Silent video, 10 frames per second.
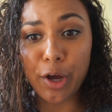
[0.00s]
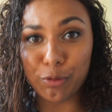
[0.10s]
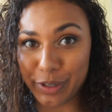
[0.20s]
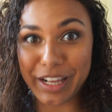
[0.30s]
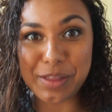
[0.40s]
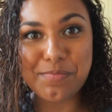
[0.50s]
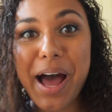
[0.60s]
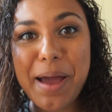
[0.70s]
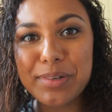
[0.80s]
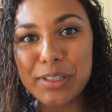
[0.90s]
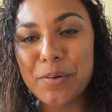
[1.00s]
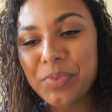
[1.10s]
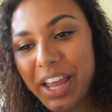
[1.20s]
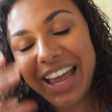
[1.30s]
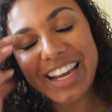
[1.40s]
reading the Bible,
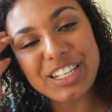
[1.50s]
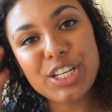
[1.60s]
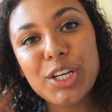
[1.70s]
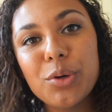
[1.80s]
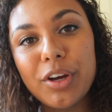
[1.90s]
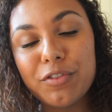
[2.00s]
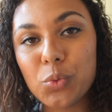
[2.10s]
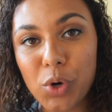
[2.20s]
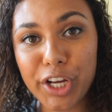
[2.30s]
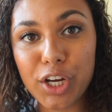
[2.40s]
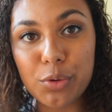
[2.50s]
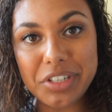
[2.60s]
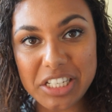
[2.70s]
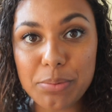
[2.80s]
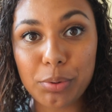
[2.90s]
and two, if you want to go
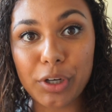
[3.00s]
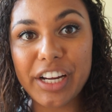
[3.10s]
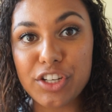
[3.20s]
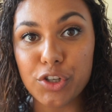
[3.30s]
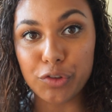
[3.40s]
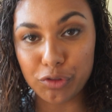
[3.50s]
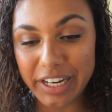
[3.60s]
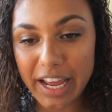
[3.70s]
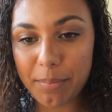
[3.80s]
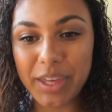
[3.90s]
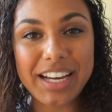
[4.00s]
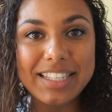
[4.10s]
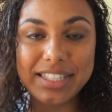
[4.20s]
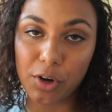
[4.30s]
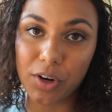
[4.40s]
deeper into reading, because